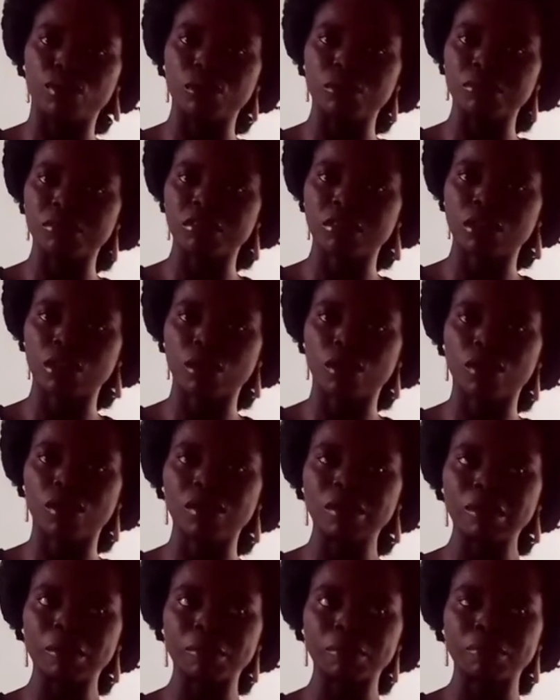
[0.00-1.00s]
Ohm's
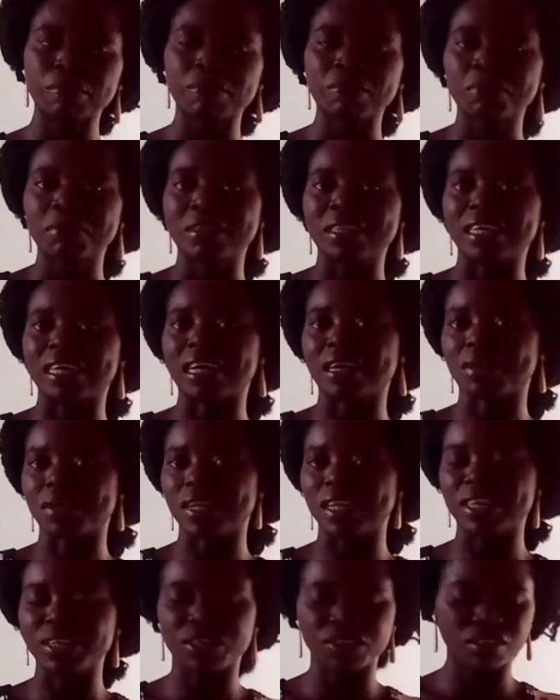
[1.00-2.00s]
law, the
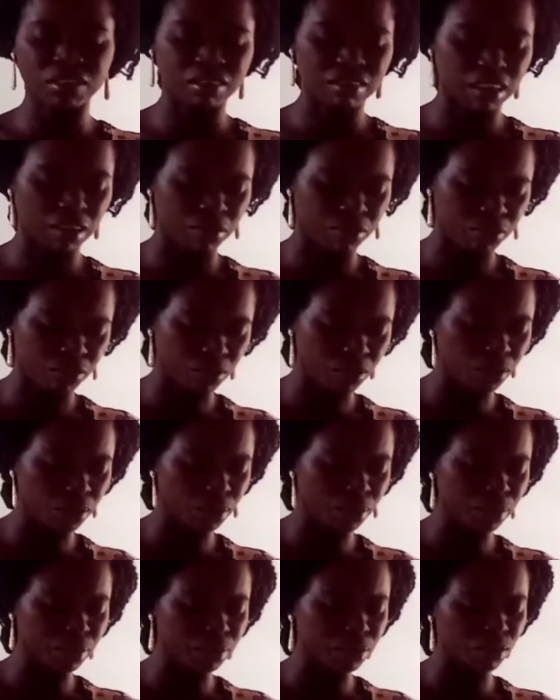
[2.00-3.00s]
calculations that
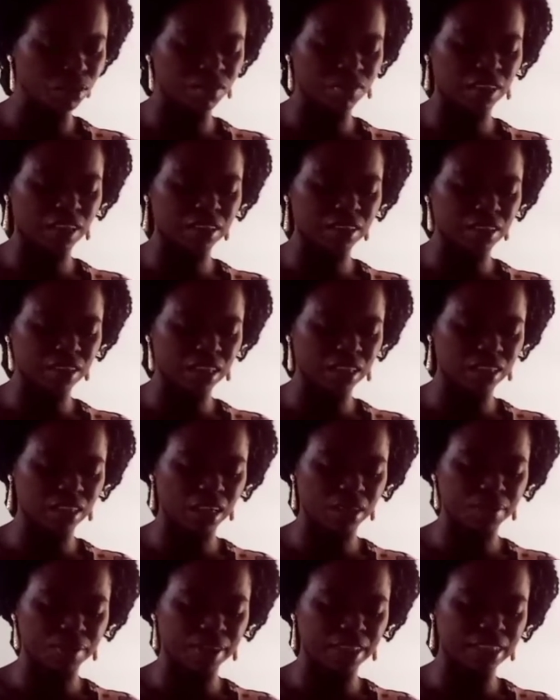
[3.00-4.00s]
follow. You start
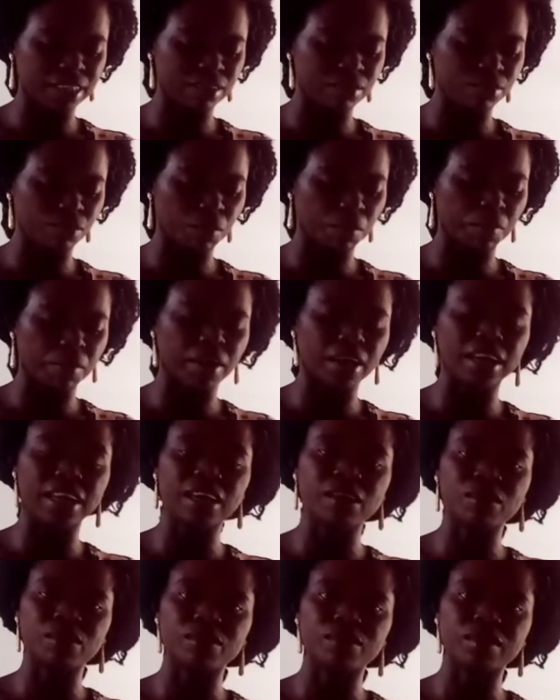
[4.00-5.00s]
calculating for
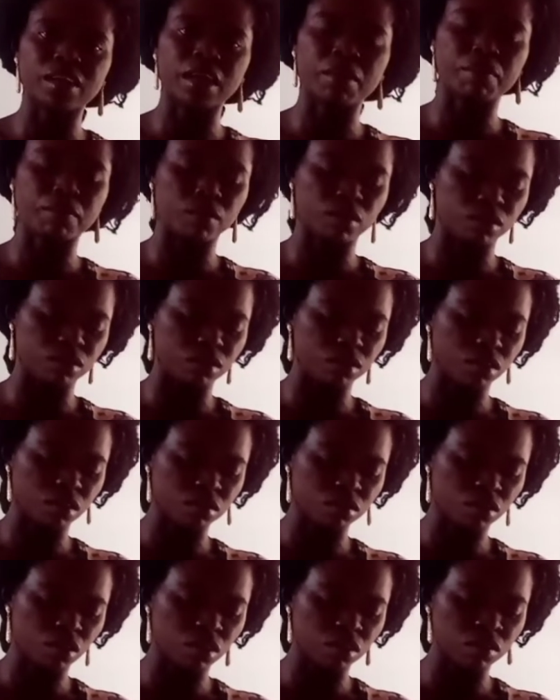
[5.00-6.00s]
parallel
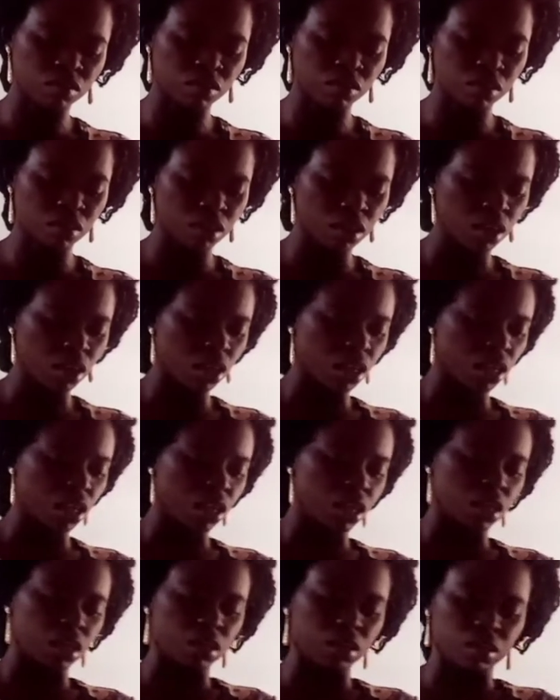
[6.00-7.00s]
conductors,
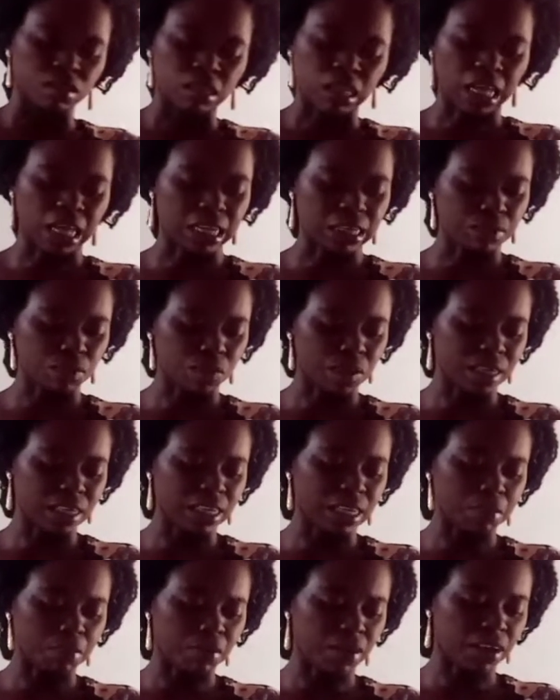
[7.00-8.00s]
and when
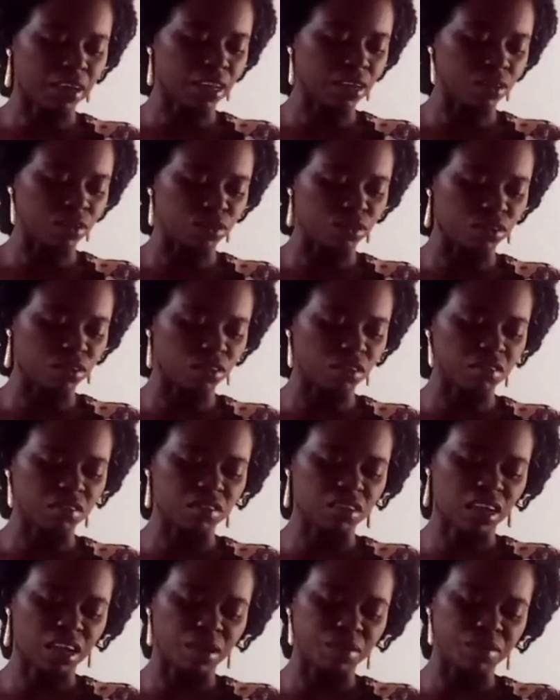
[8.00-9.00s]
a parallel
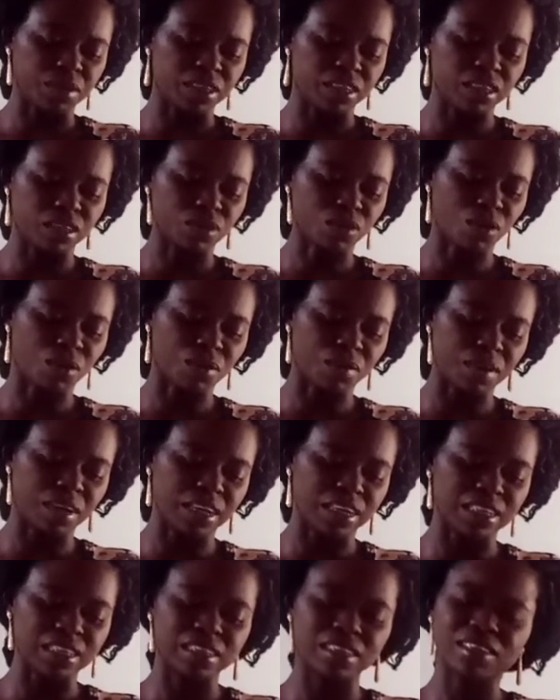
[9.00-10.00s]
conductors carry
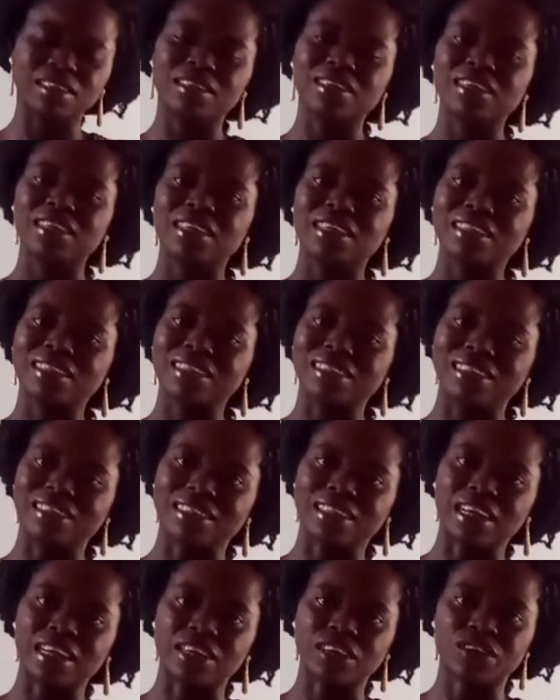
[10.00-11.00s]
current, the
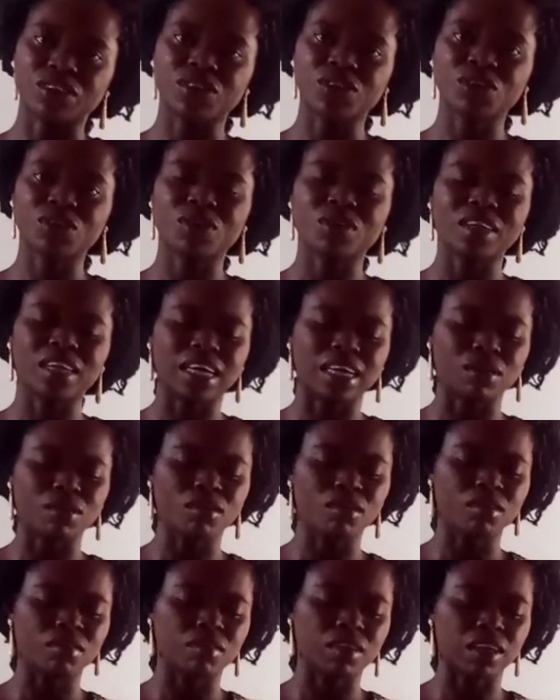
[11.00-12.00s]
diversion, and
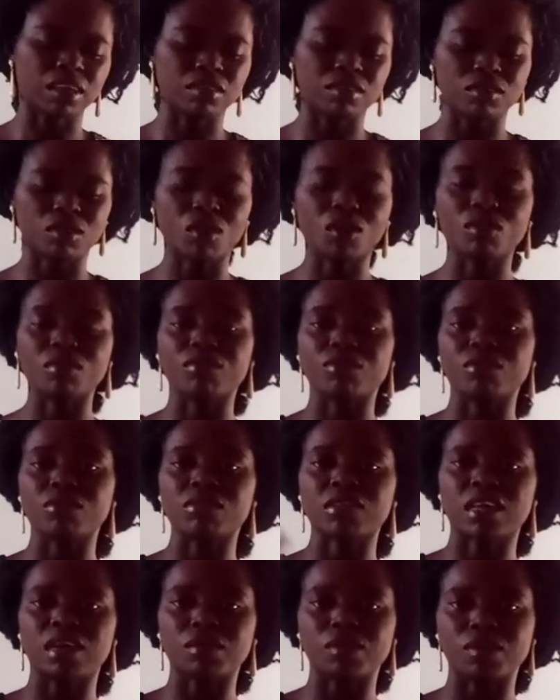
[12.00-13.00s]
all of that, all of
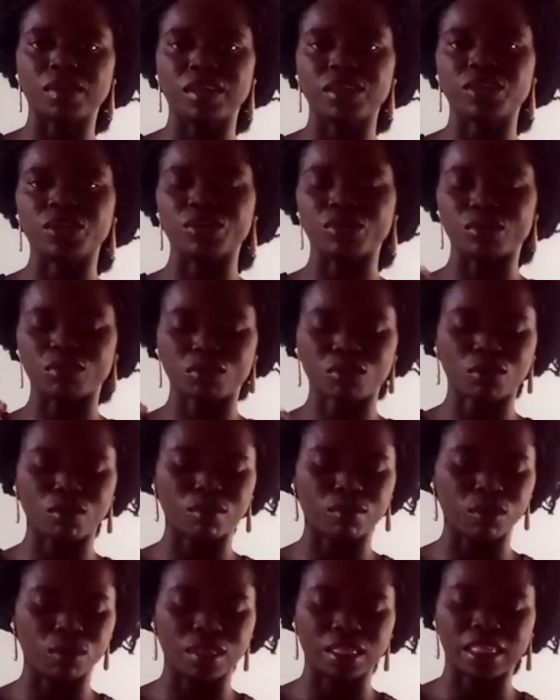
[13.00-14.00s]
those calculations
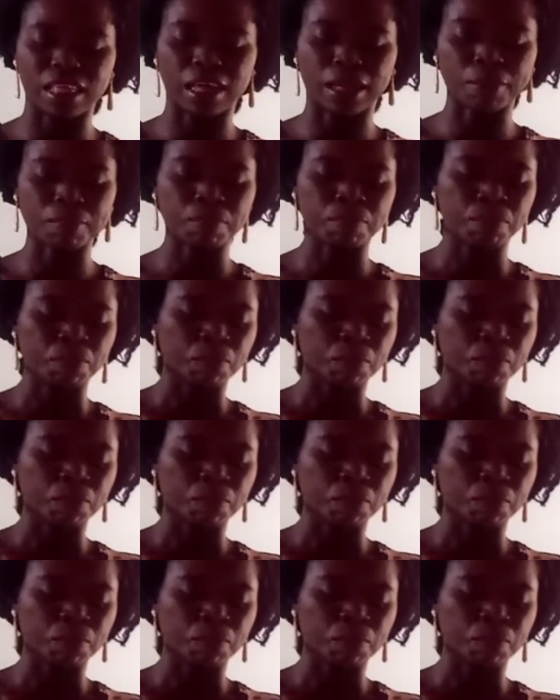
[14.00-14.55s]
come under